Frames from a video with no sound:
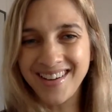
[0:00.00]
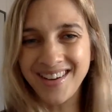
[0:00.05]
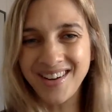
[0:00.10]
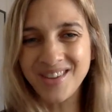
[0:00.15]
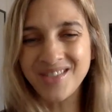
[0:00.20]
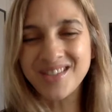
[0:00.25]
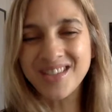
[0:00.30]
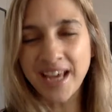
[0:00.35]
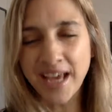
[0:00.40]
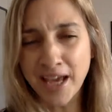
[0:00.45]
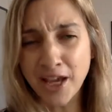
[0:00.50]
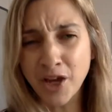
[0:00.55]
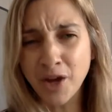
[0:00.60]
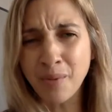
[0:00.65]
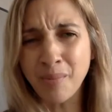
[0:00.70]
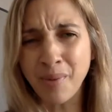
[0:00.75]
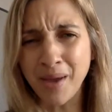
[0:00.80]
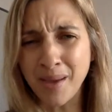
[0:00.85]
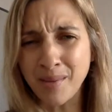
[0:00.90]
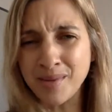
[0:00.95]
Take your
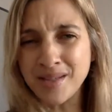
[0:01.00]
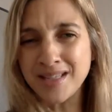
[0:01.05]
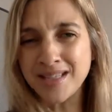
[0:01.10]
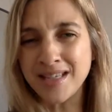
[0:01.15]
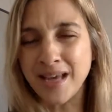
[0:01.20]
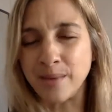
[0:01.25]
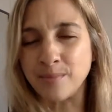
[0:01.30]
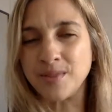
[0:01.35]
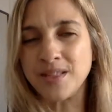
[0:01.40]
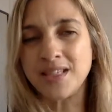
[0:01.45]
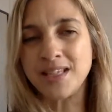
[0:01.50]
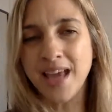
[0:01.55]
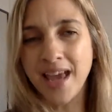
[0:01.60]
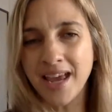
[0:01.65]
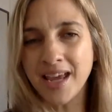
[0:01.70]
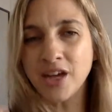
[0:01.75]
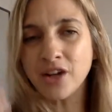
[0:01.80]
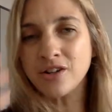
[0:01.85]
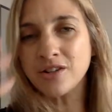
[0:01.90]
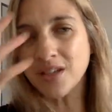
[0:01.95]
baby steps.
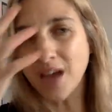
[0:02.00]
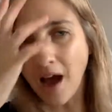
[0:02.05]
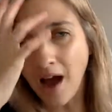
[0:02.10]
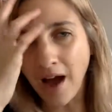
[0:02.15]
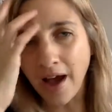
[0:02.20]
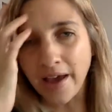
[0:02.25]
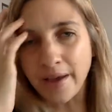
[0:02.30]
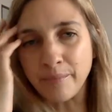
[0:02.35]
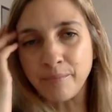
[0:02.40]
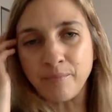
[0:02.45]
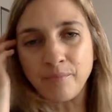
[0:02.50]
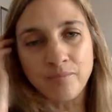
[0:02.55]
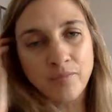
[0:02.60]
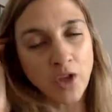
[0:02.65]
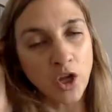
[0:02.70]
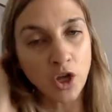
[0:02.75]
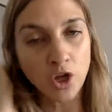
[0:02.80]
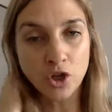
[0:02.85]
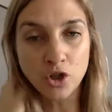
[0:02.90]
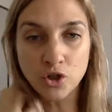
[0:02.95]
Take your time
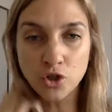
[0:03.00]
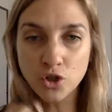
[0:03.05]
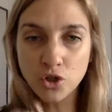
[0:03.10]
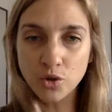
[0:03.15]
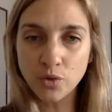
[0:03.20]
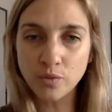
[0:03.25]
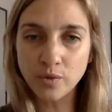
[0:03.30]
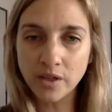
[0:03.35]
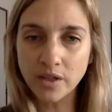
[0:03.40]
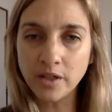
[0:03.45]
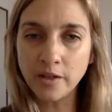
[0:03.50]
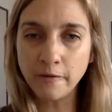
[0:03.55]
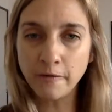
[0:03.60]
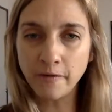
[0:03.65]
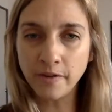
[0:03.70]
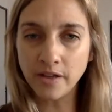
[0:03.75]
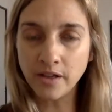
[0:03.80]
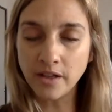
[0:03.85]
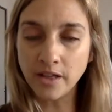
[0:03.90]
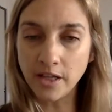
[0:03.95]
to really
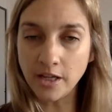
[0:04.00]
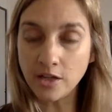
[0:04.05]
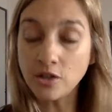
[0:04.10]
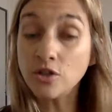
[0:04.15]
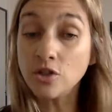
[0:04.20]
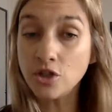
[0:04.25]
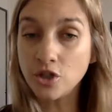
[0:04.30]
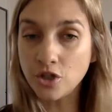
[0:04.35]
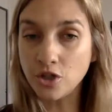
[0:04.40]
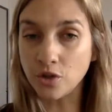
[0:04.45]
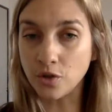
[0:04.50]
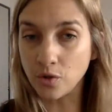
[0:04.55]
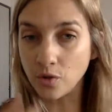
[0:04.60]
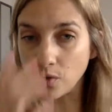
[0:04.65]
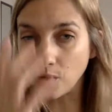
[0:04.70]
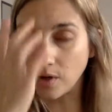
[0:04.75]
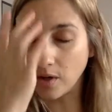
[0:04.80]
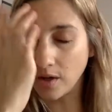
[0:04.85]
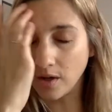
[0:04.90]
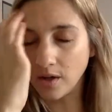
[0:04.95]
feel
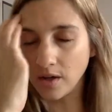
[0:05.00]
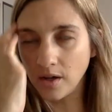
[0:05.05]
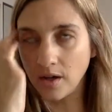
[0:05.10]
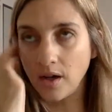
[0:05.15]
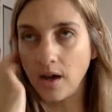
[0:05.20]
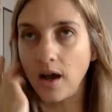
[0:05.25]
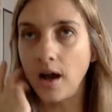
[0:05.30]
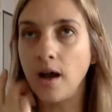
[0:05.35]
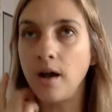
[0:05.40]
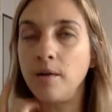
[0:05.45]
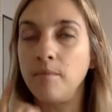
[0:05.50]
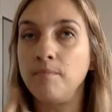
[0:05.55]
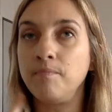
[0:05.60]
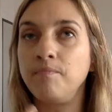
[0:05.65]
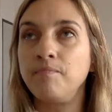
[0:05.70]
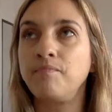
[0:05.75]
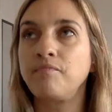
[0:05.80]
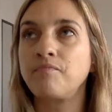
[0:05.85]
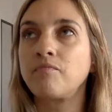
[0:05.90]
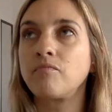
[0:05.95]
into,
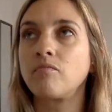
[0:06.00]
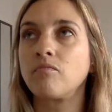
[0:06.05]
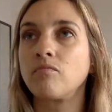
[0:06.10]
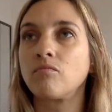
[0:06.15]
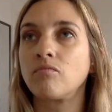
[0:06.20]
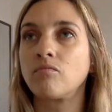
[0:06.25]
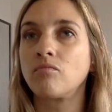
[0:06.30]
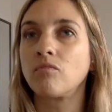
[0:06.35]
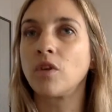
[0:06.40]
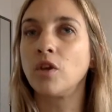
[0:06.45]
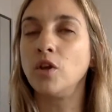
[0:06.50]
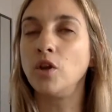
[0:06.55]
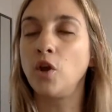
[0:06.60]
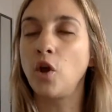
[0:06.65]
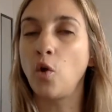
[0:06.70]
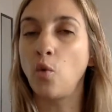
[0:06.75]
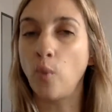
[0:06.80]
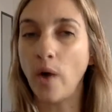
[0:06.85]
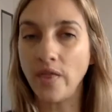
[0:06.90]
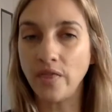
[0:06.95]

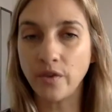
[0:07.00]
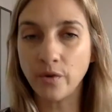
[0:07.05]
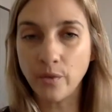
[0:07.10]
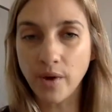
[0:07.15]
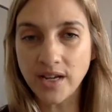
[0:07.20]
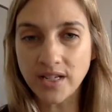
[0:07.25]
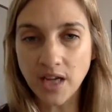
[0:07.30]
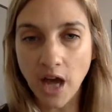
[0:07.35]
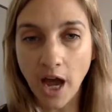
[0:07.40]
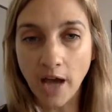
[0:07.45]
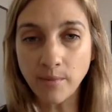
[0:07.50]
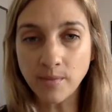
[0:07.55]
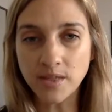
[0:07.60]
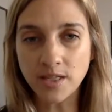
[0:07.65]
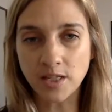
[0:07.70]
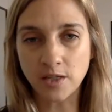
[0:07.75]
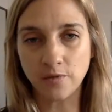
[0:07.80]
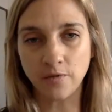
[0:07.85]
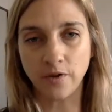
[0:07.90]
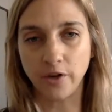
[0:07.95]
when the right time
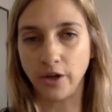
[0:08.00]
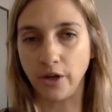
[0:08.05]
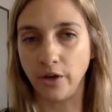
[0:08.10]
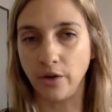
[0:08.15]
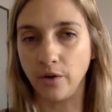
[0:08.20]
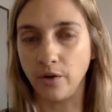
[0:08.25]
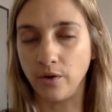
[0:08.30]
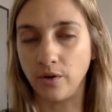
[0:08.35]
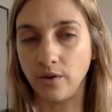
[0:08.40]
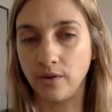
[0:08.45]
is for you.